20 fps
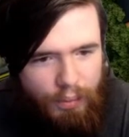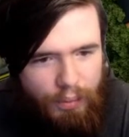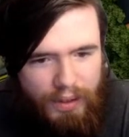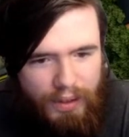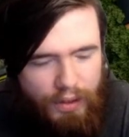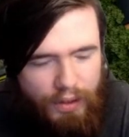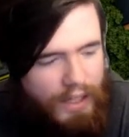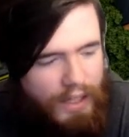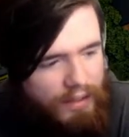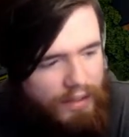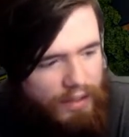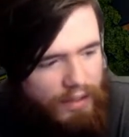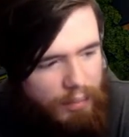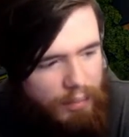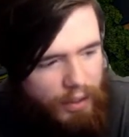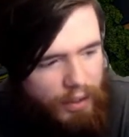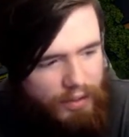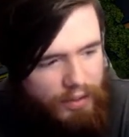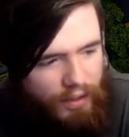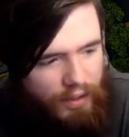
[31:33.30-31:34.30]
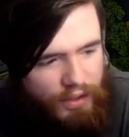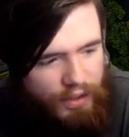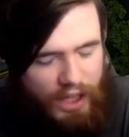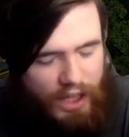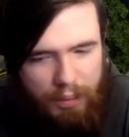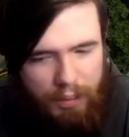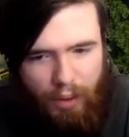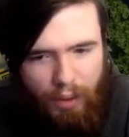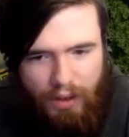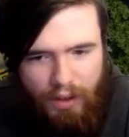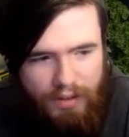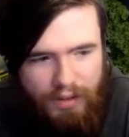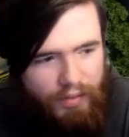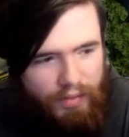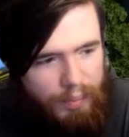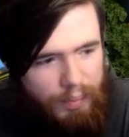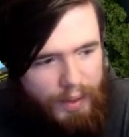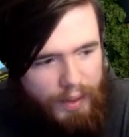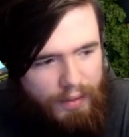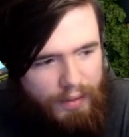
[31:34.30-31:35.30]
wait, you can't see it because of the chat box.
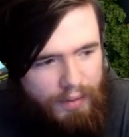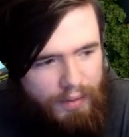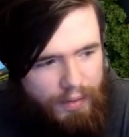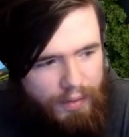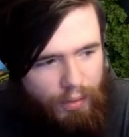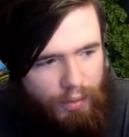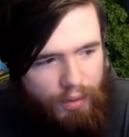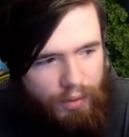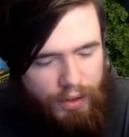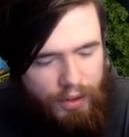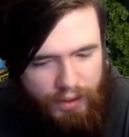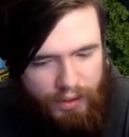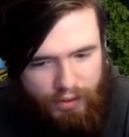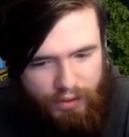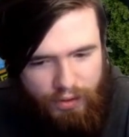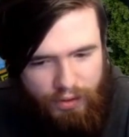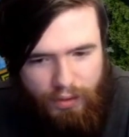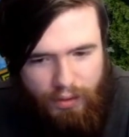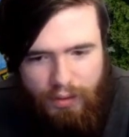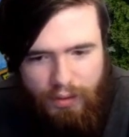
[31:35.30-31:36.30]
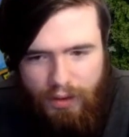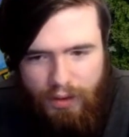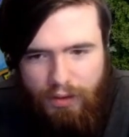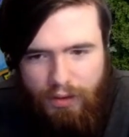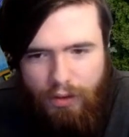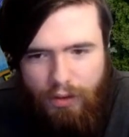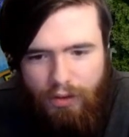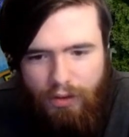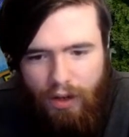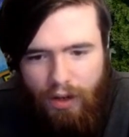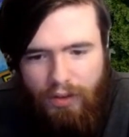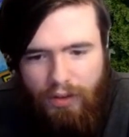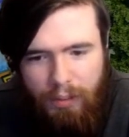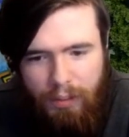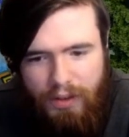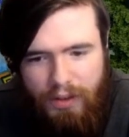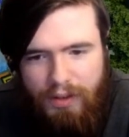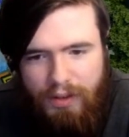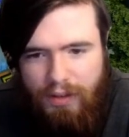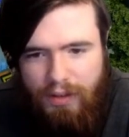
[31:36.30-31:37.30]
Never mind. Don't look at his suit. His suit is off
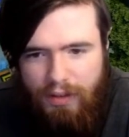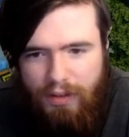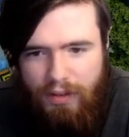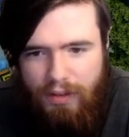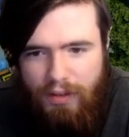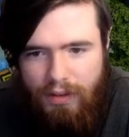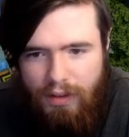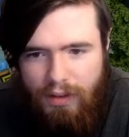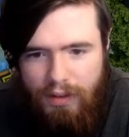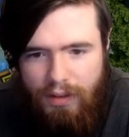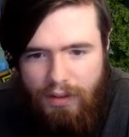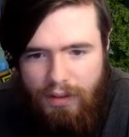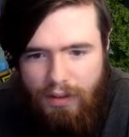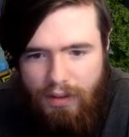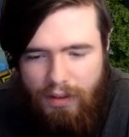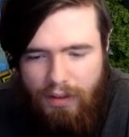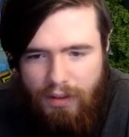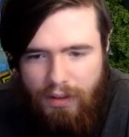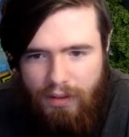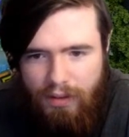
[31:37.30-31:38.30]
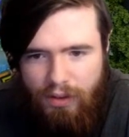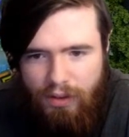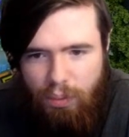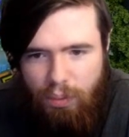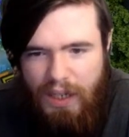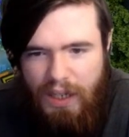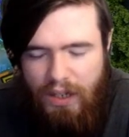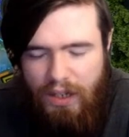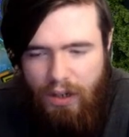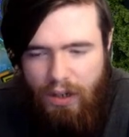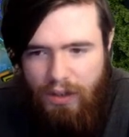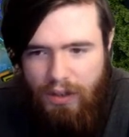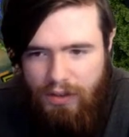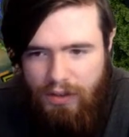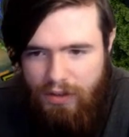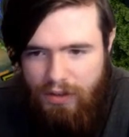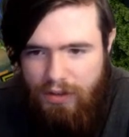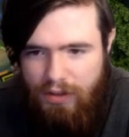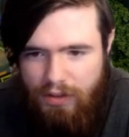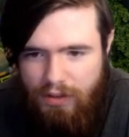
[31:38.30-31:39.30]
limits to
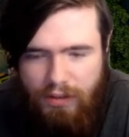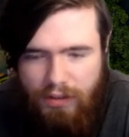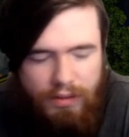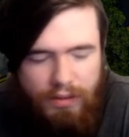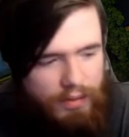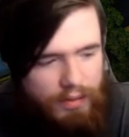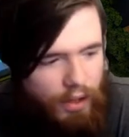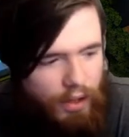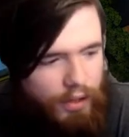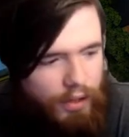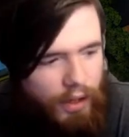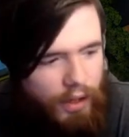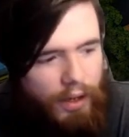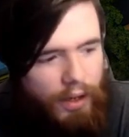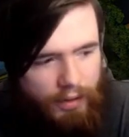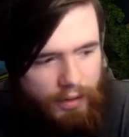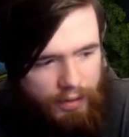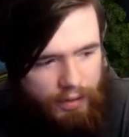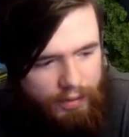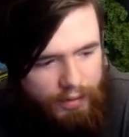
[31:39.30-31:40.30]
peons. How dare.